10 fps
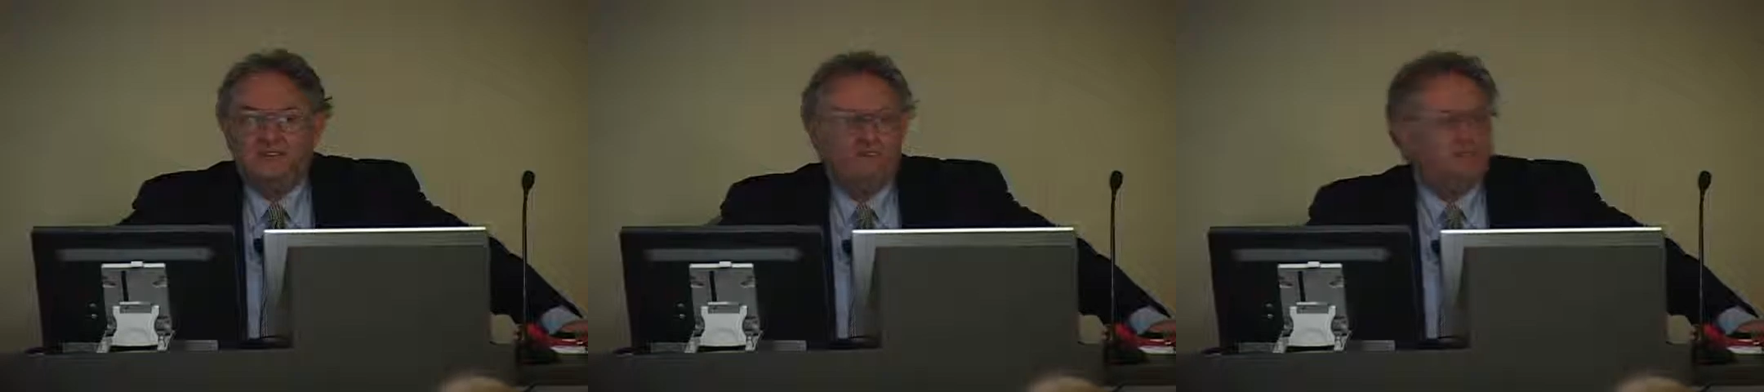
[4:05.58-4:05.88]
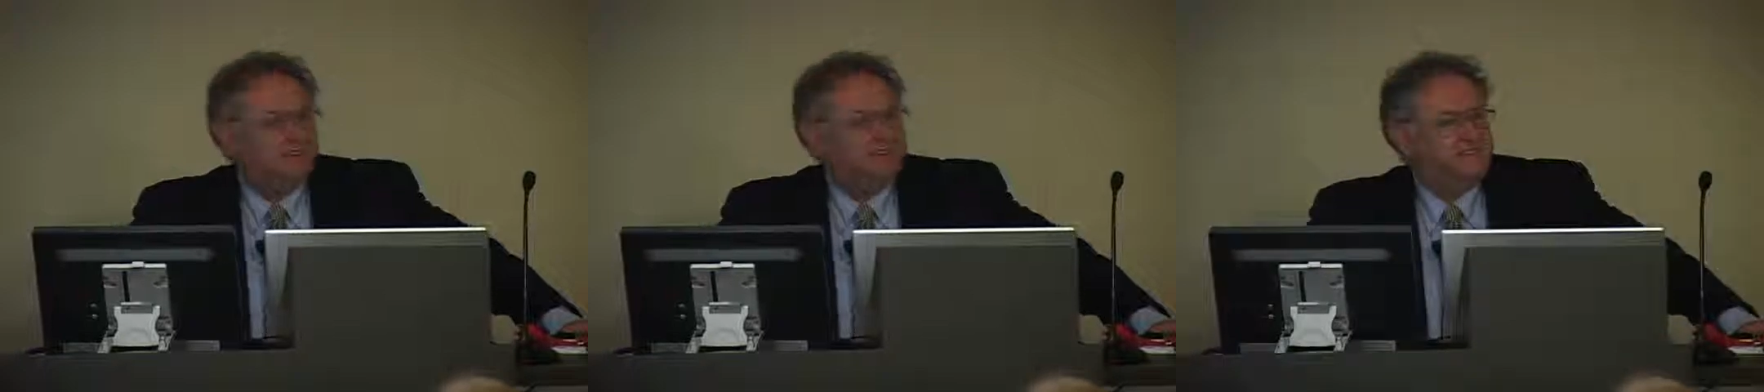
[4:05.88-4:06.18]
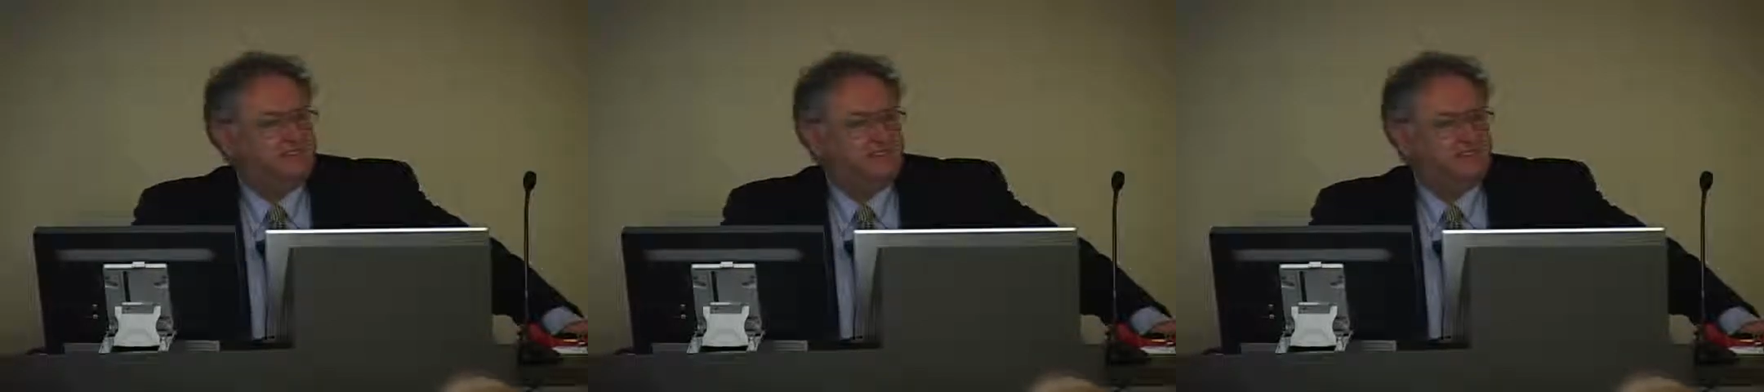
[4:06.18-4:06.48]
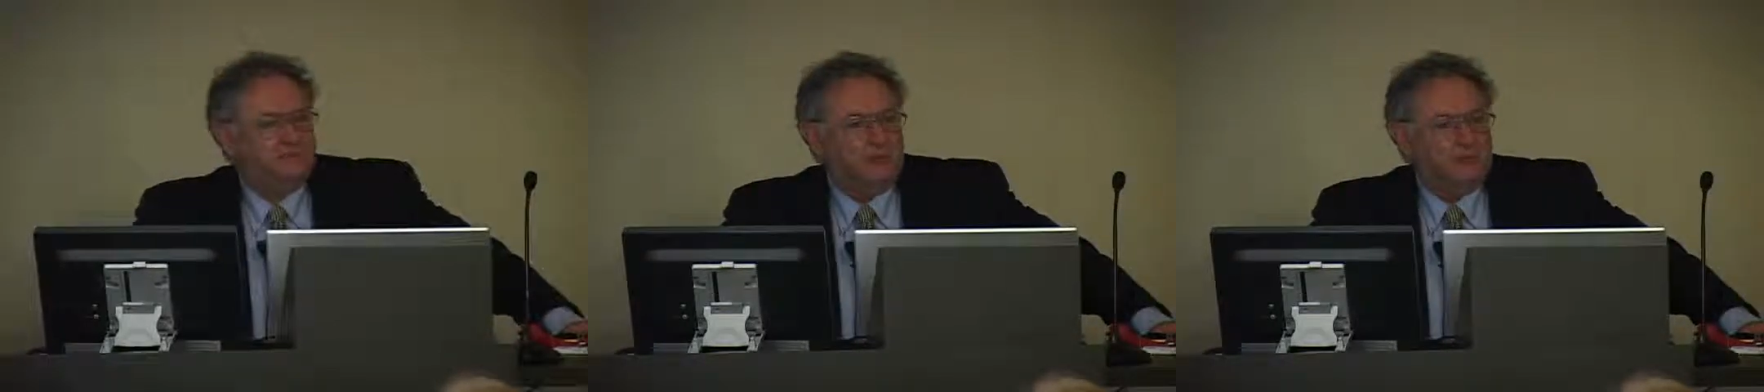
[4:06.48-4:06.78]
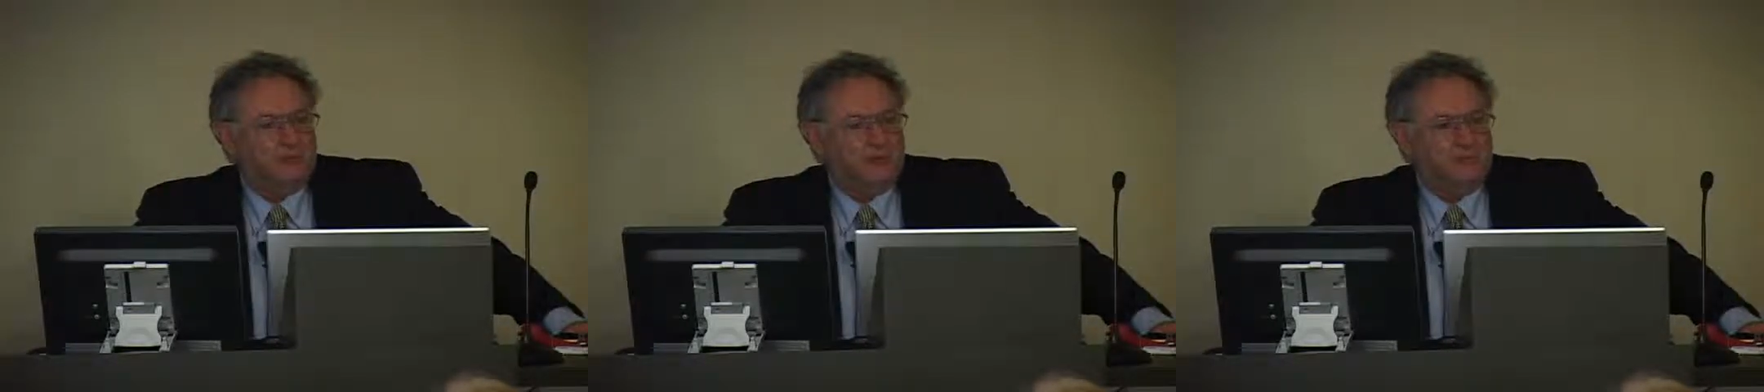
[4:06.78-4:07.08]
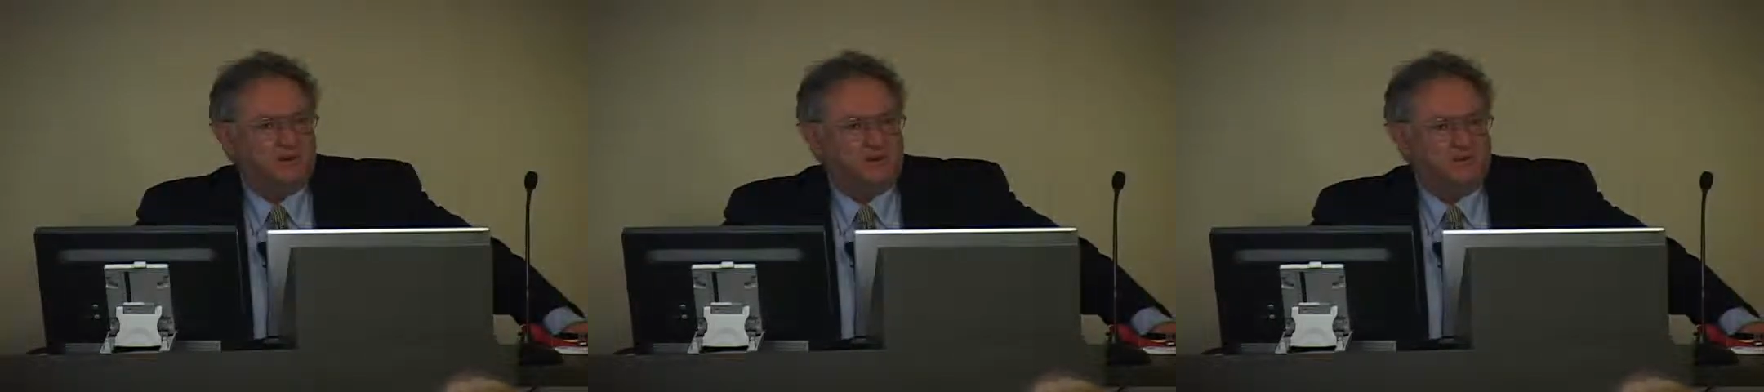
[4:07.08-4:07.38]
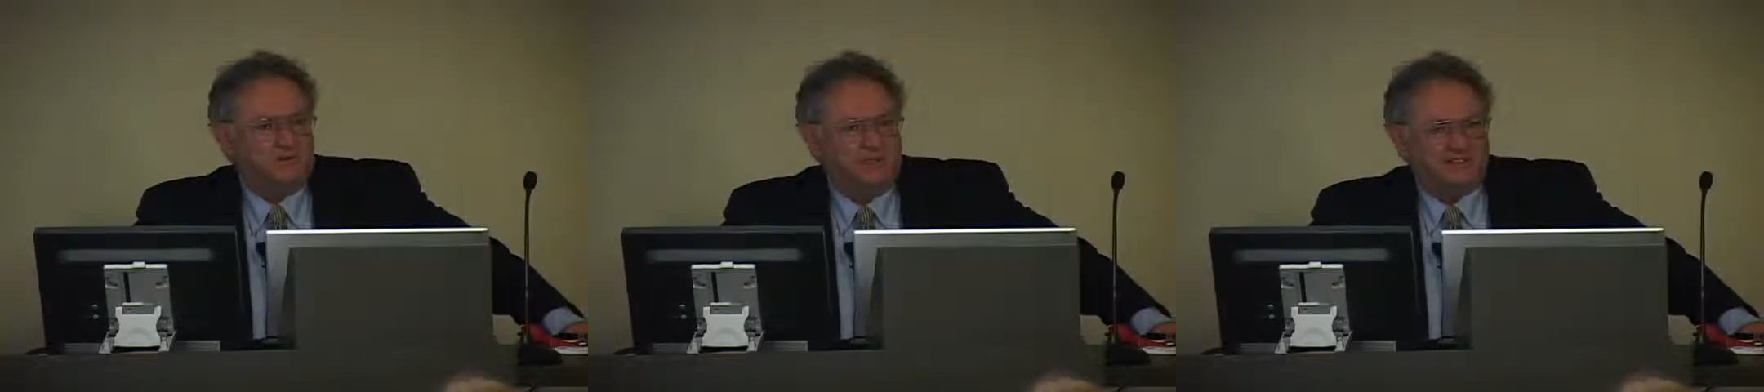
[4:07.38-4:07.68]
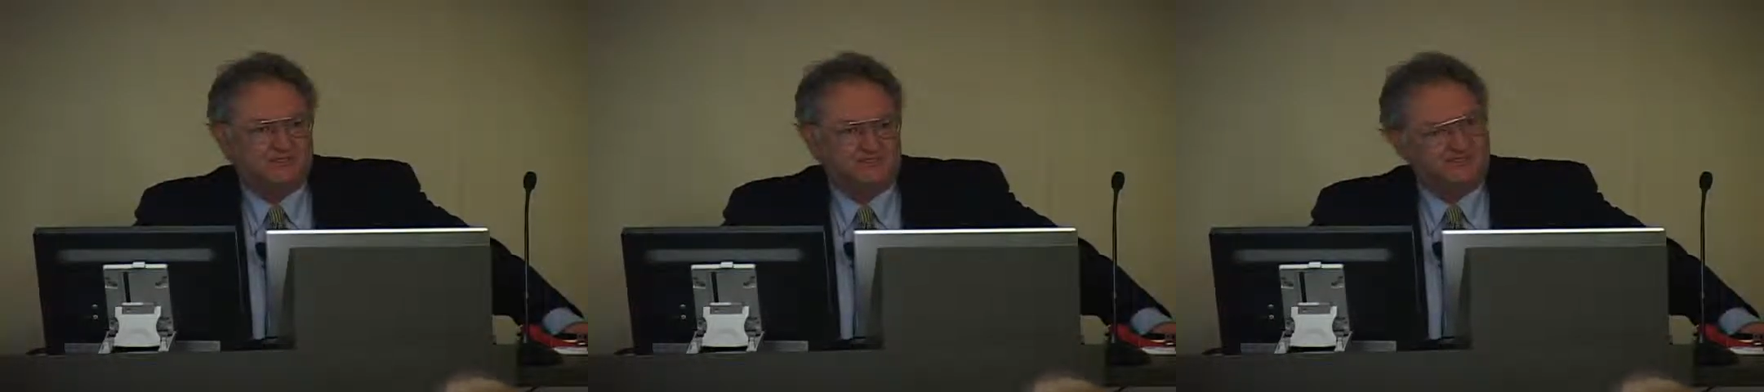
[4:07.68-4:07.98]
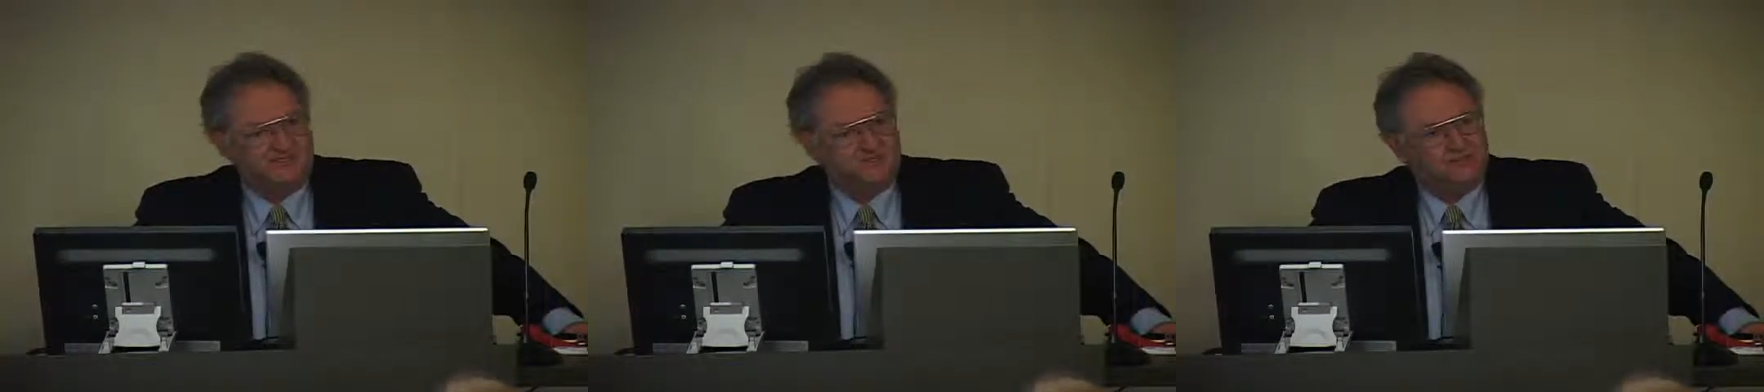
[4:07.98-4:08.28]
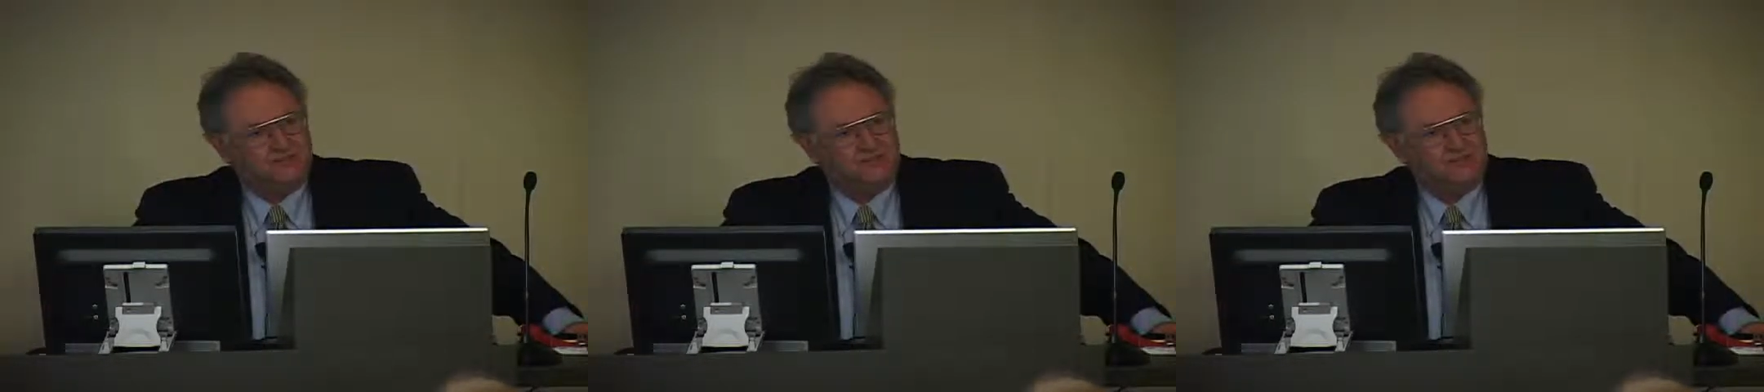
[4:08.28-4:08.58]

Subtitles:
in a relatively small number of baskets.